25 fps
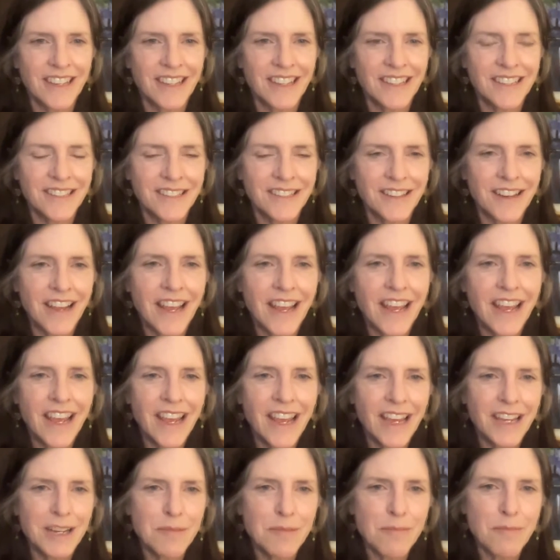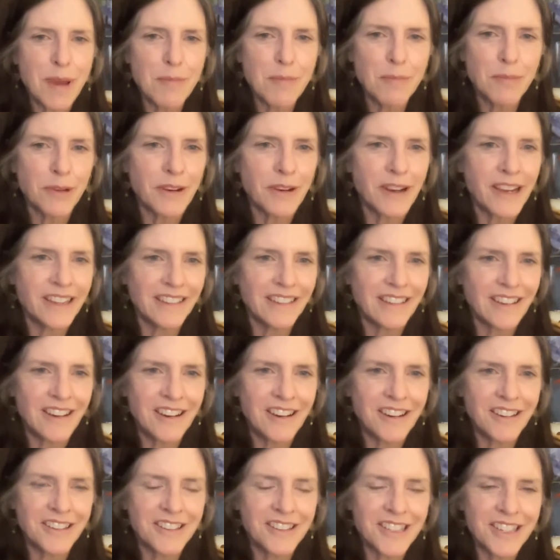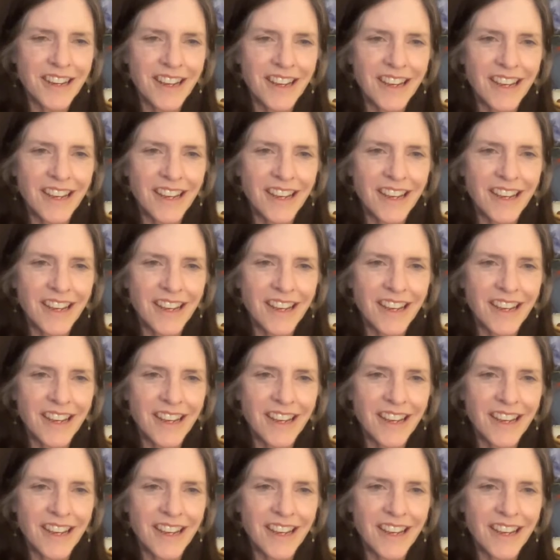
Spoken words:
and a member at large.